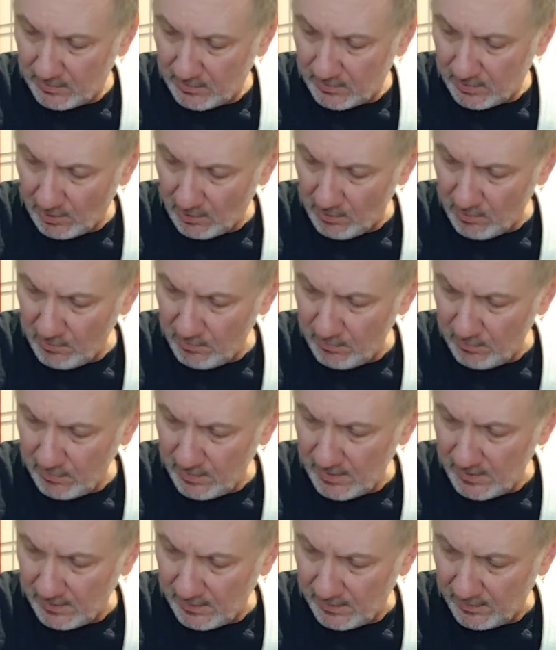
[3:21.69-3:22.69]

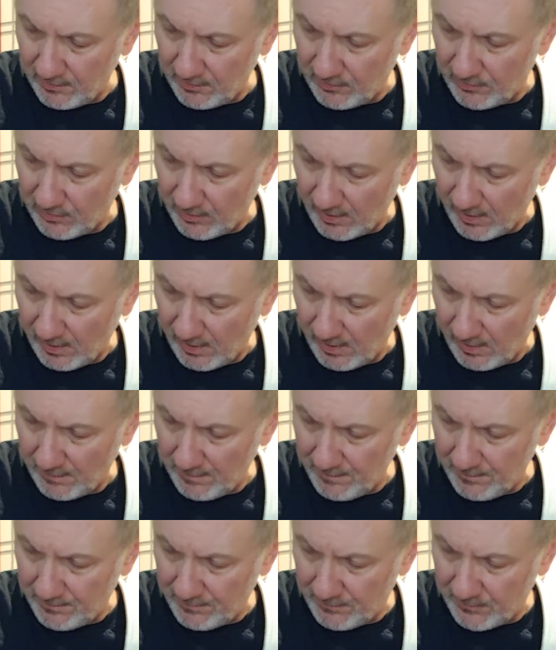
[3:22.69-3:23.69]
Tone is
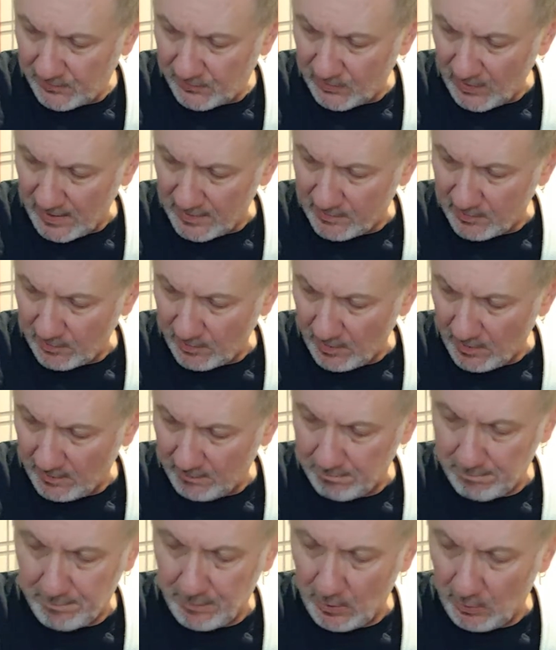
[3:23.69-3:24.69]
center
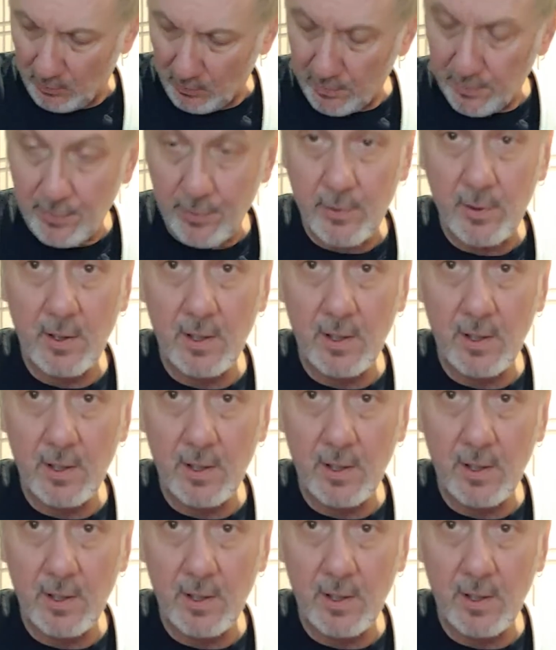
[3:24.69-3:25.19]
on both.